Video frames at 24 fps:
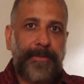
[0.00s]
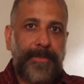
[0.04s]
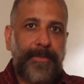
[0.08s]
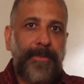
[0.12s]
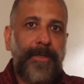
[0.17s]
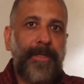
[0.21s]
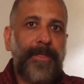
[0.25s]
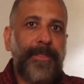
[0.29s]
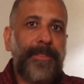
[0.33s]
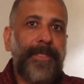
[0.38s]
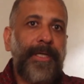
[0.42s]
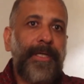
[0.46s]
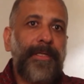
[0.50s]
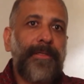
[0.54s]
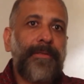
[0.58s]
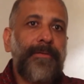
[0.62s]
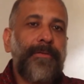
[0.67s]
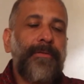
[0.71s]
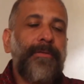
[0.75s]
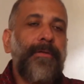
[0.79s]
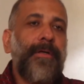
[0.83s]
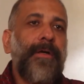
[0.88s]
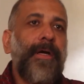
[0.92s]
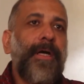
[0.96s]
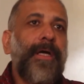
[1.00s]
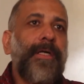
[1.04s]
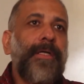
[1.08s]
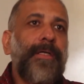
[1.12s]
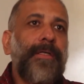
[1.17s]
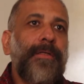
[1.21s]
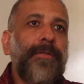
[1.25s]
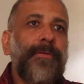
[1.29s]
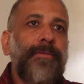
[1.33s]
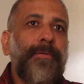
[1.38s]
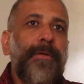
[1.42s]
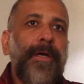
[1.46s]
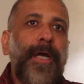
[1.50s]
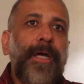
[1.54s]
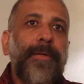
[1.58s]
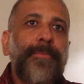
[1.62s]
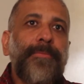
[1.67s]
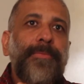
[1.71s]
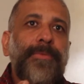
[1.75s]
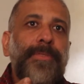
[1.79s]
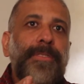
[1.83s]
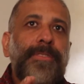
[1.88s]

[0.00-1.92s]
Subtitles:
It's not that I'm